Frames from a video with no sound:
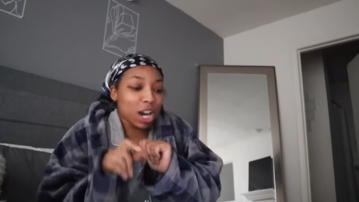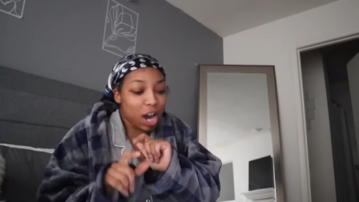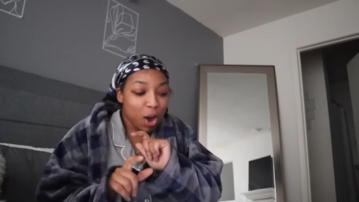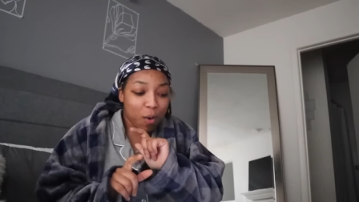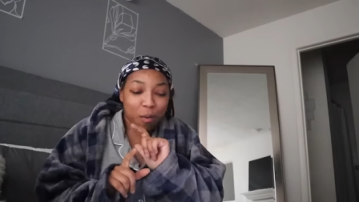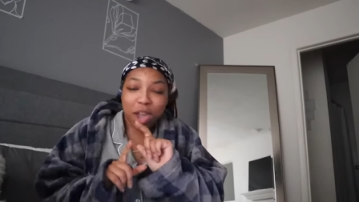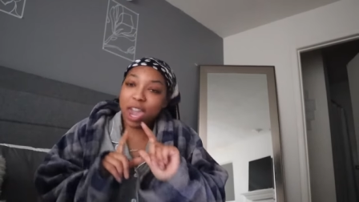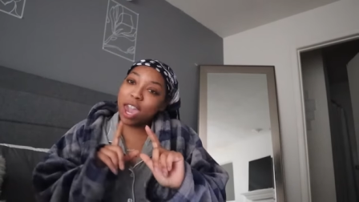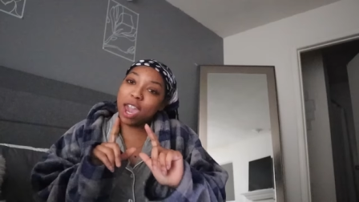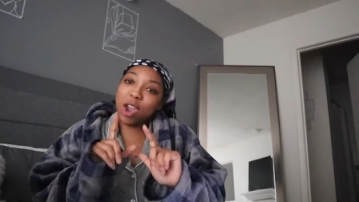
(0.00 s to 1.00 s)
go
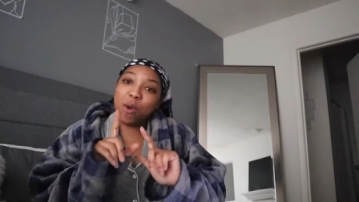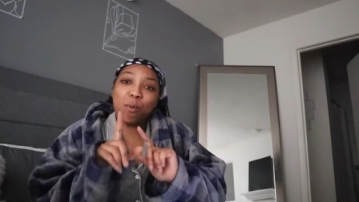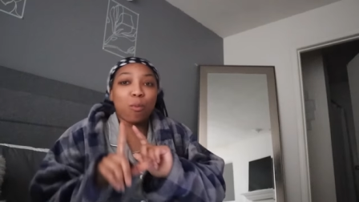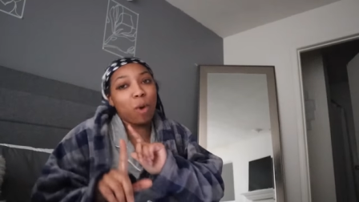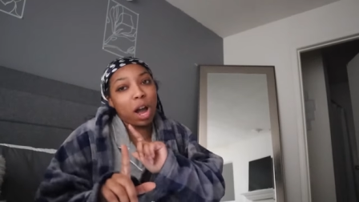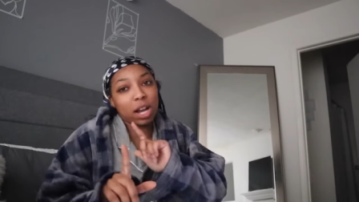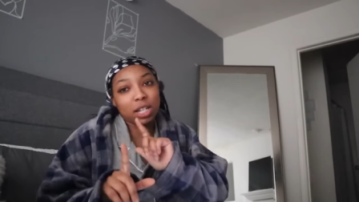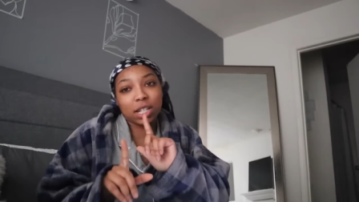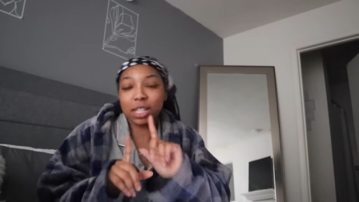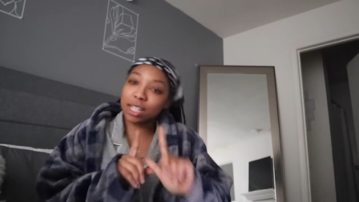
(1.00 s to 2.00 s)
and
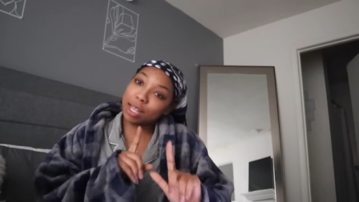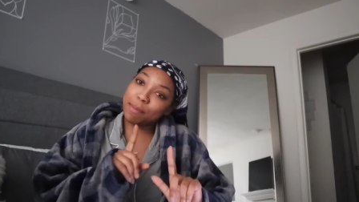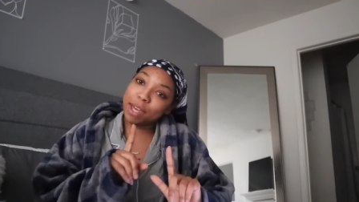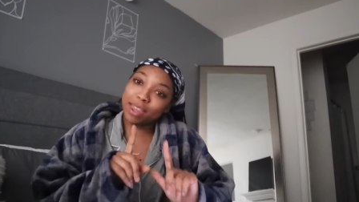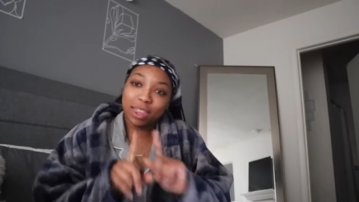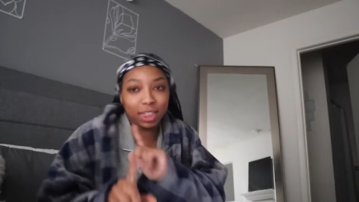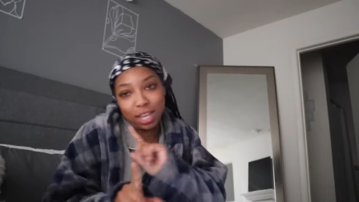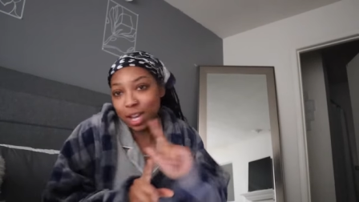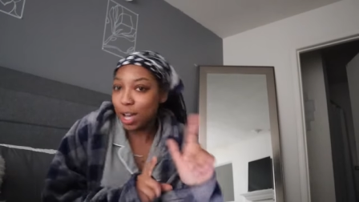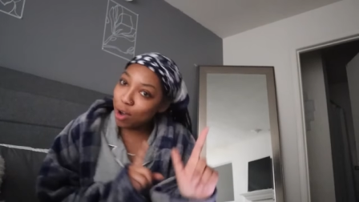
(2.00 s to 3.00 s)
watch some of
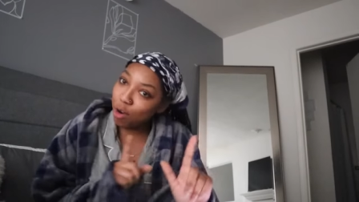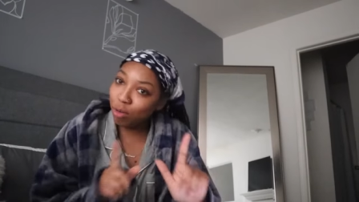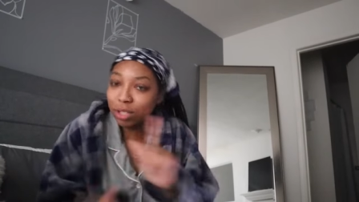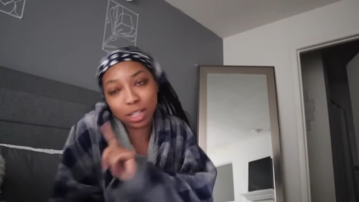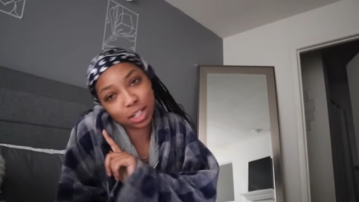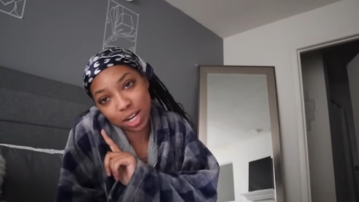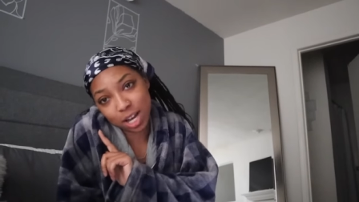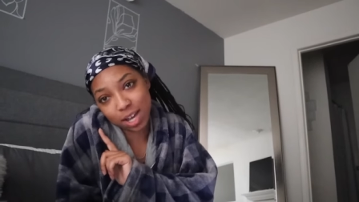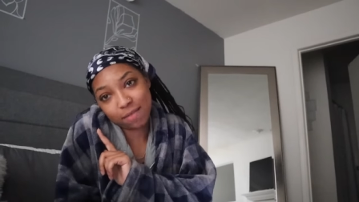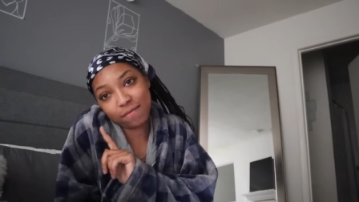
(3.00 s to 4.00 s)
the old
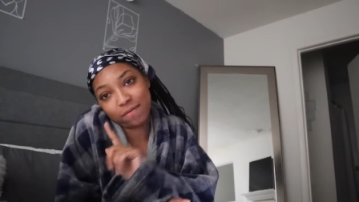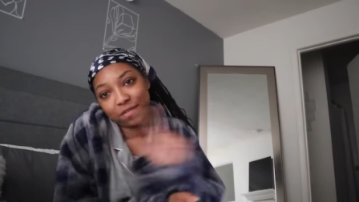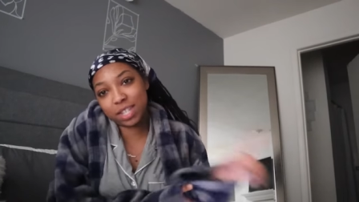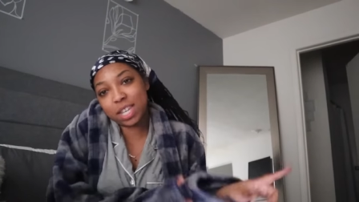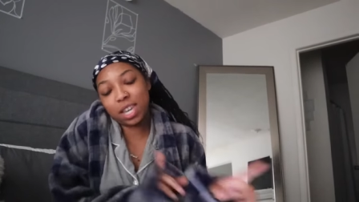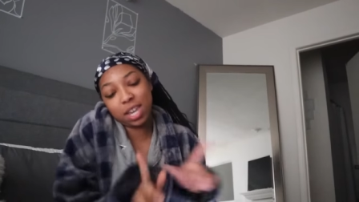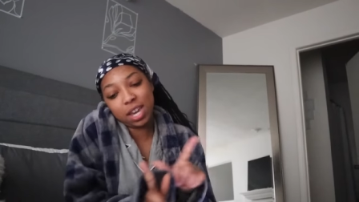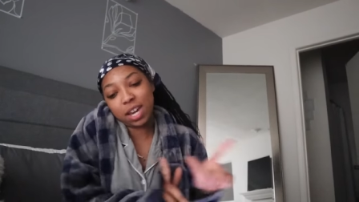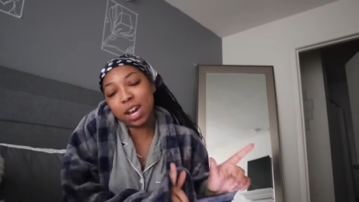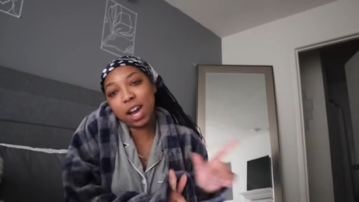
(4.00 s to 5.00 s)
stuff to
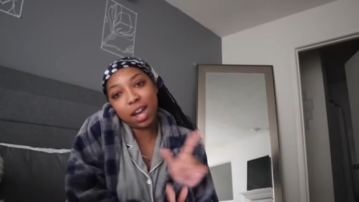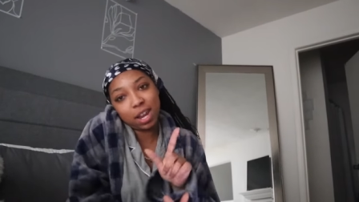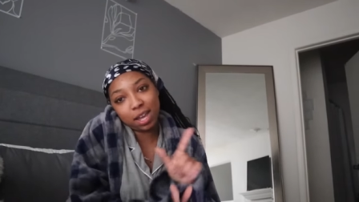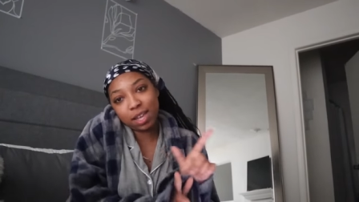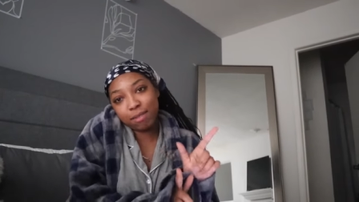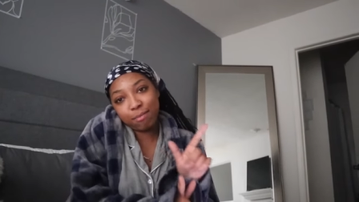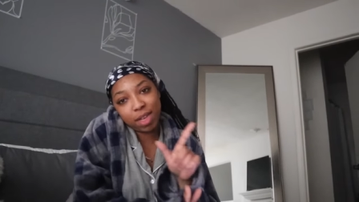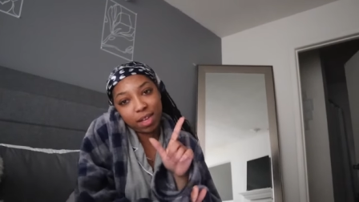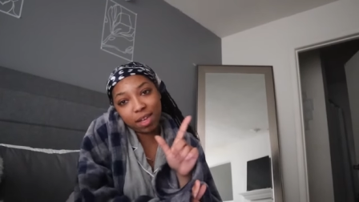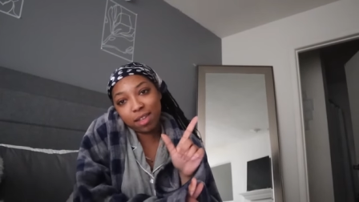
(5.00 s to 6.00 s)
get caught up.
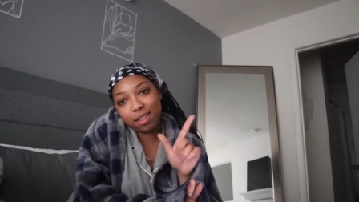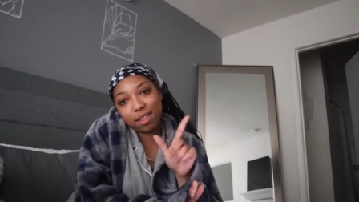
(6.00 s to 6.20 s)
uh.